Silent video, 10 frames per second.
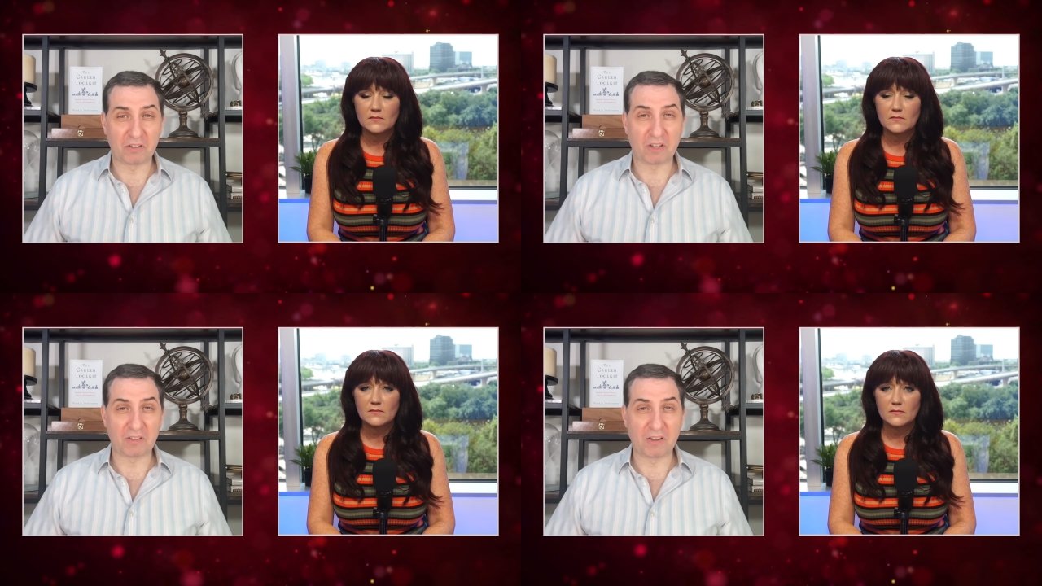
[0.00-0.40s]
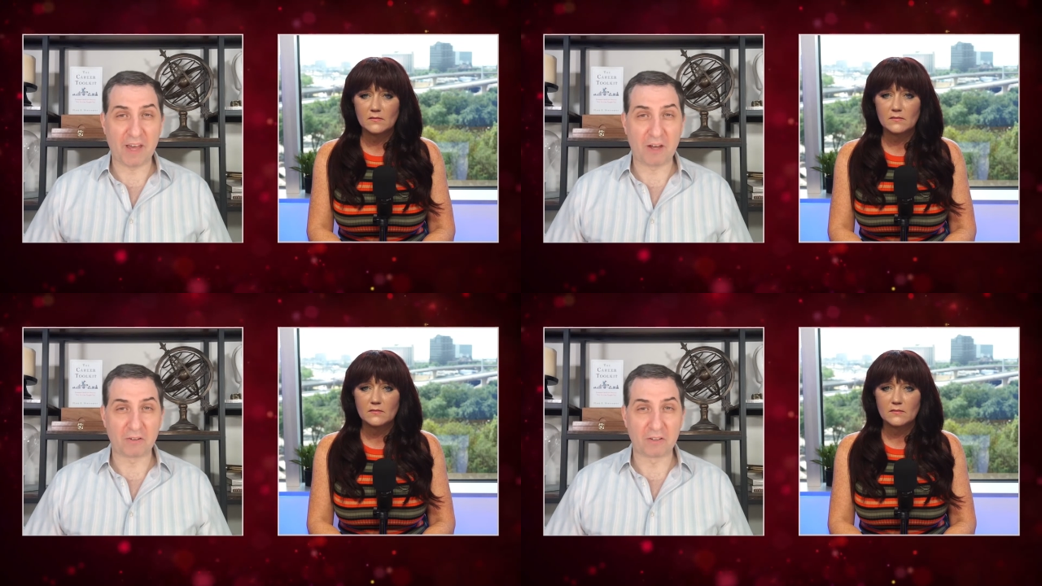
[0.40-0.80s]
Speaker 1: at sixty
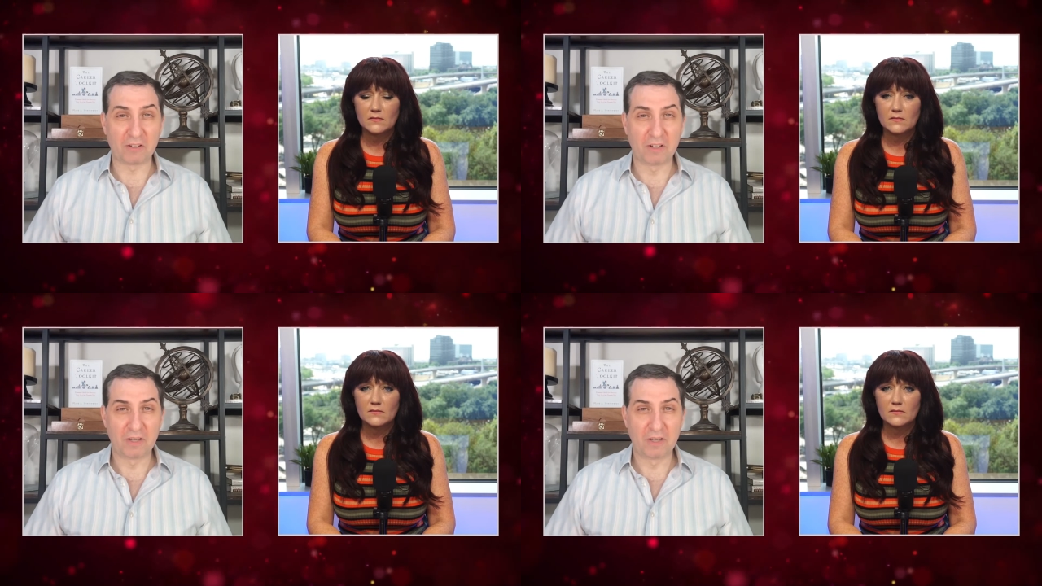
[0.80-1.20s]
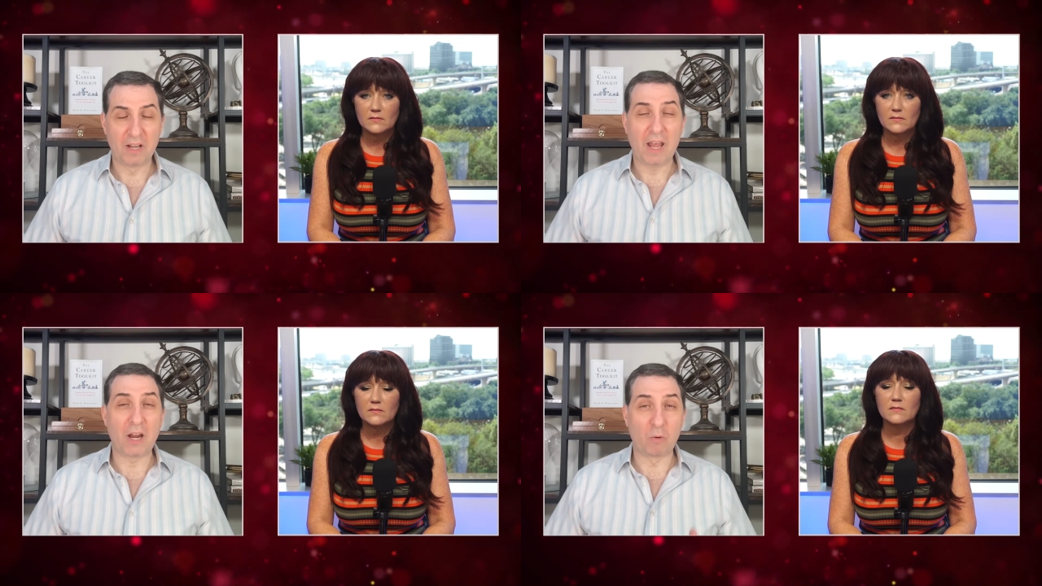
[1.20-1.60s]
thousand
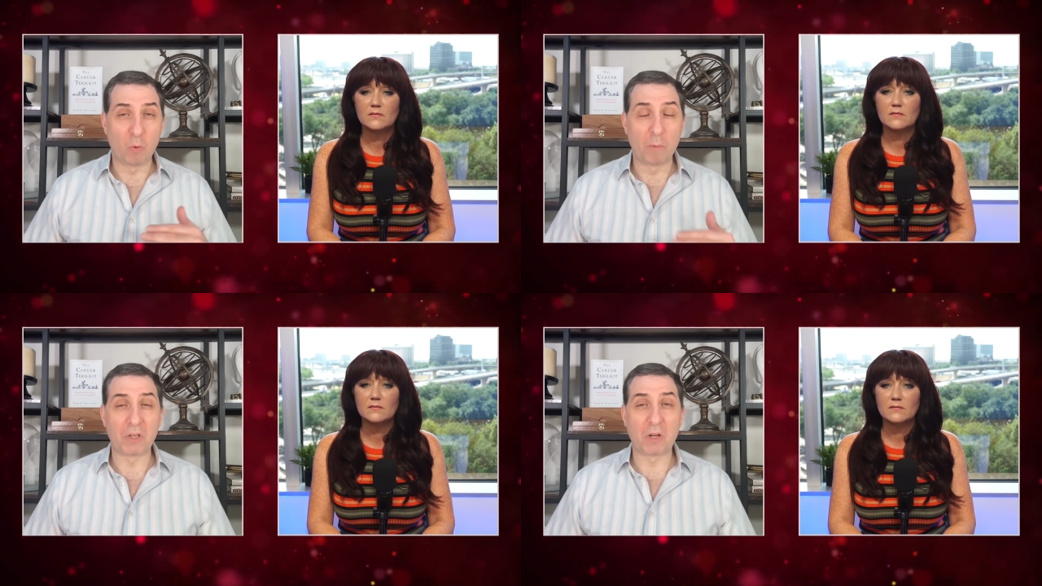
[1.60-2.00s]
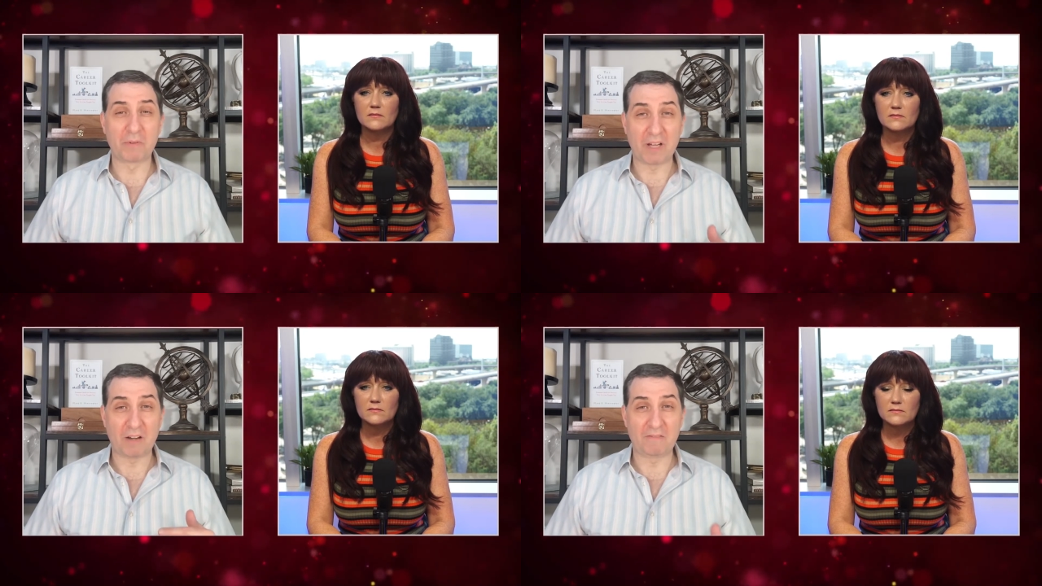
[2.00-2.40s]
and a woman
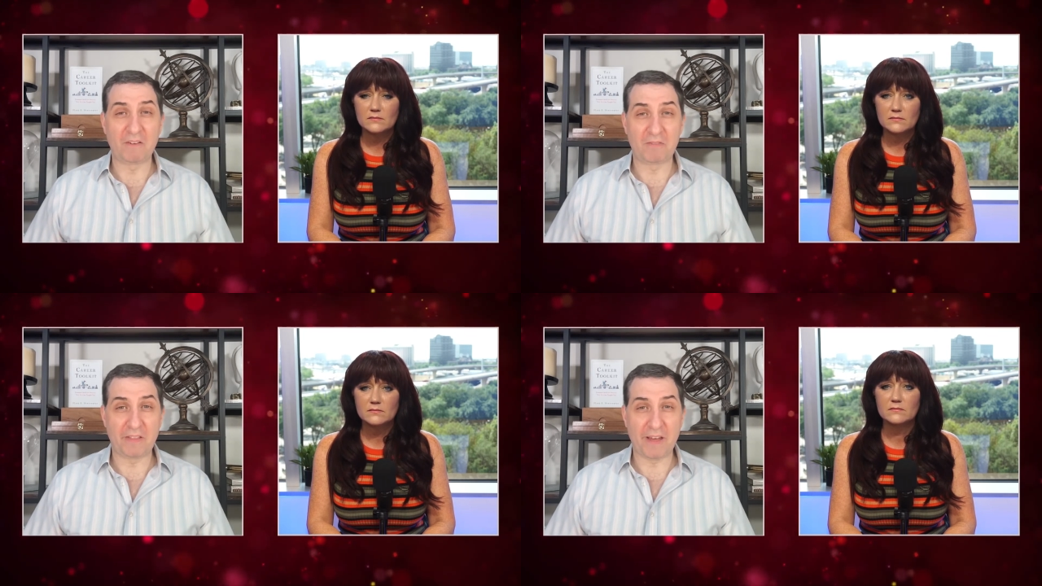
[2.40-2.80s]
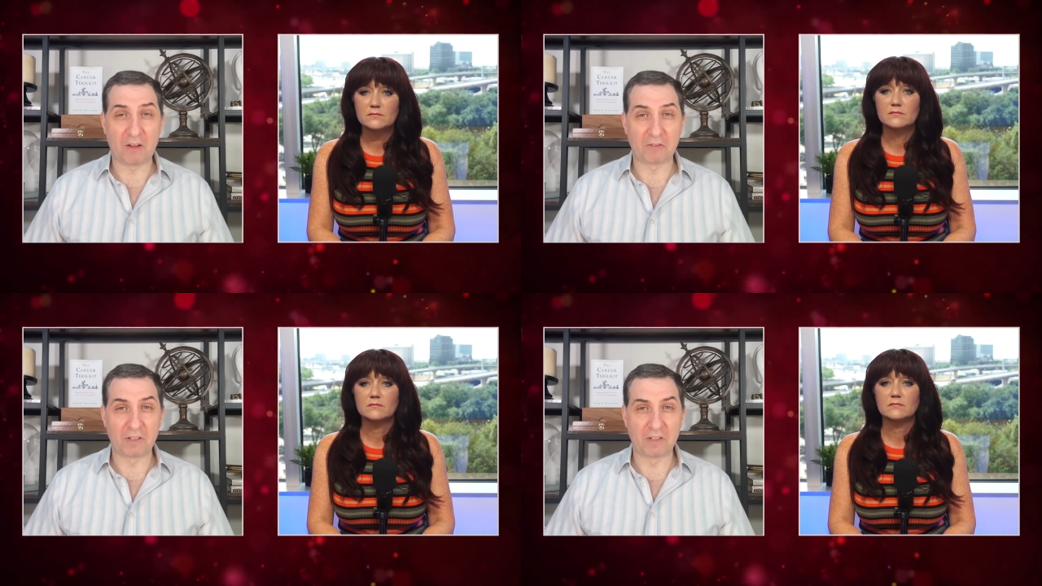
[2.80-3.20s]
comes out at fifty
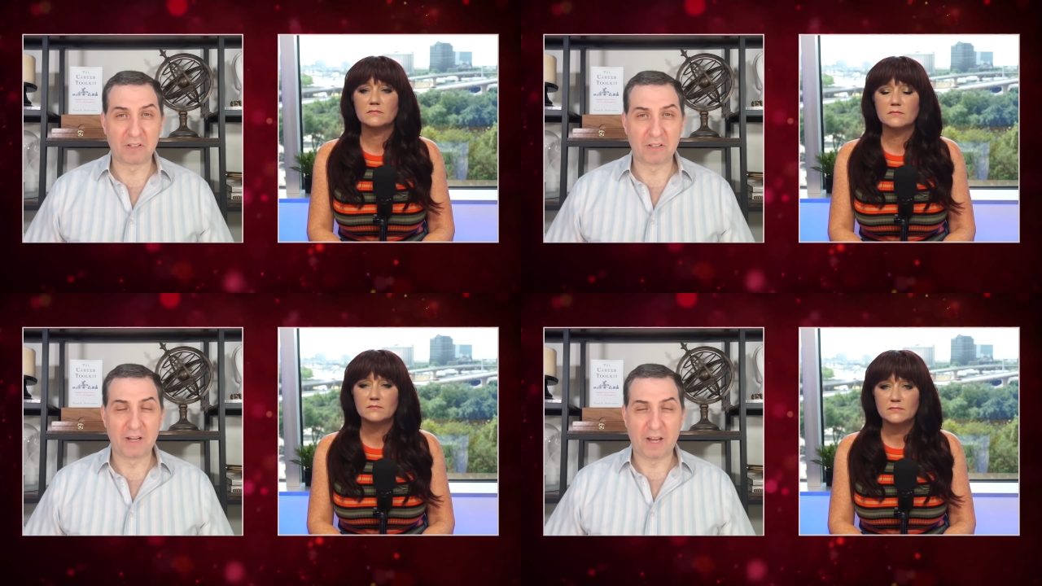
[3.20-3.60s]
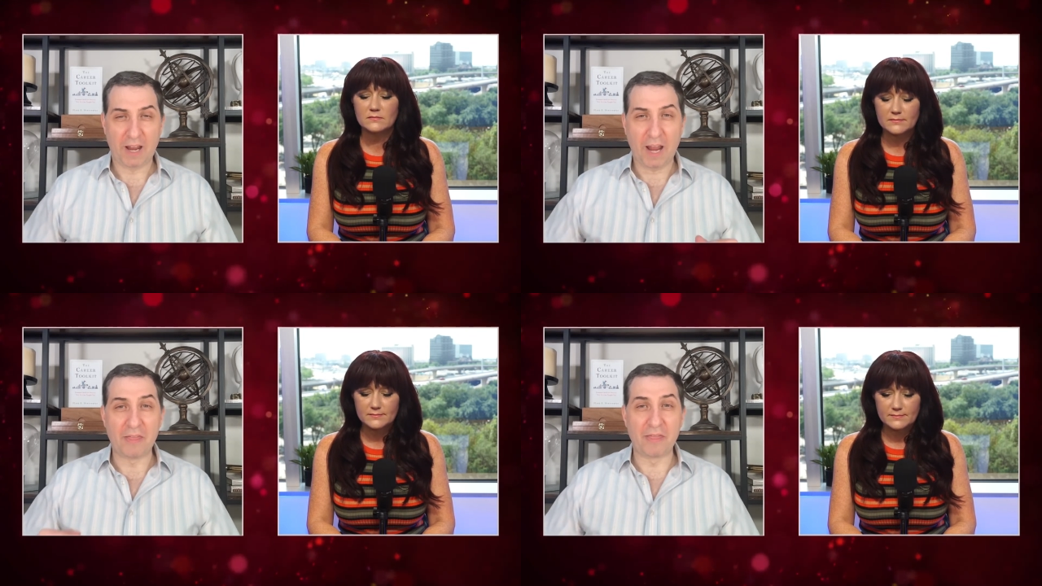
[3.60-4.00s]
thousand,
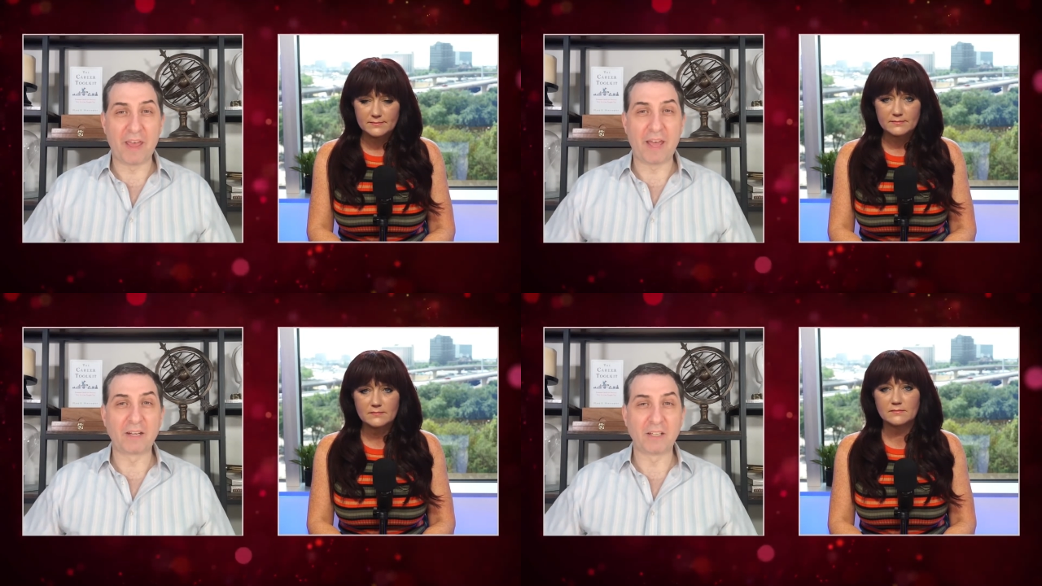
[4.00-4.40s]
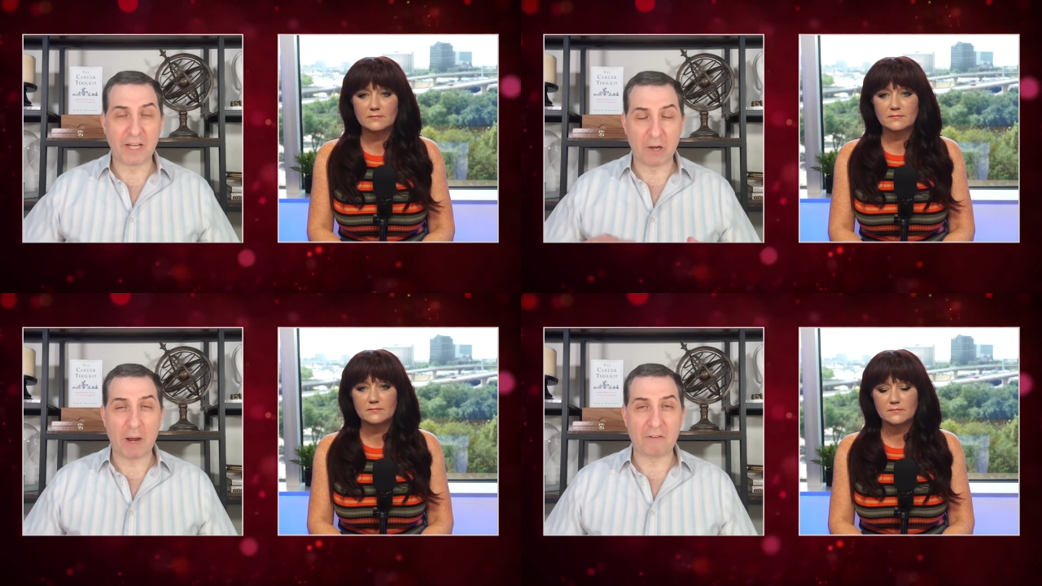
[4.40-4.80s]
and then
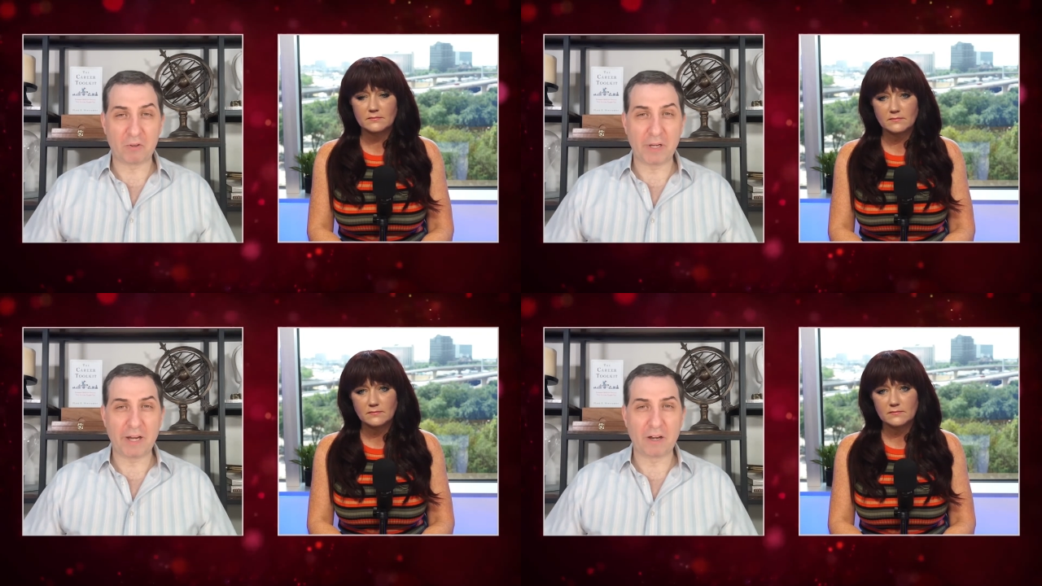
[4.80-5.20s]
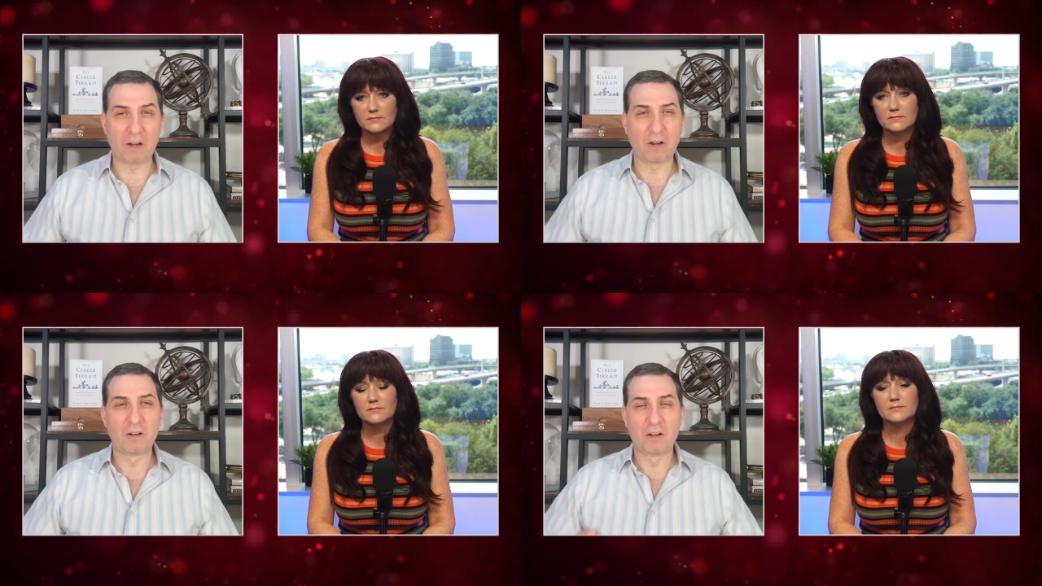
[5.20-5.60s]
year after
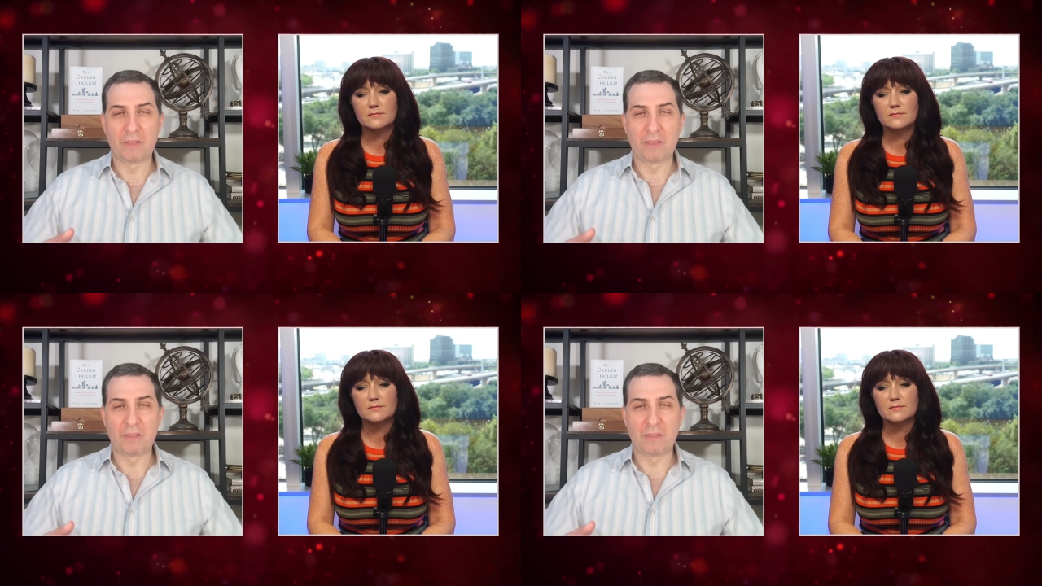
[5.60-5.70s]
year,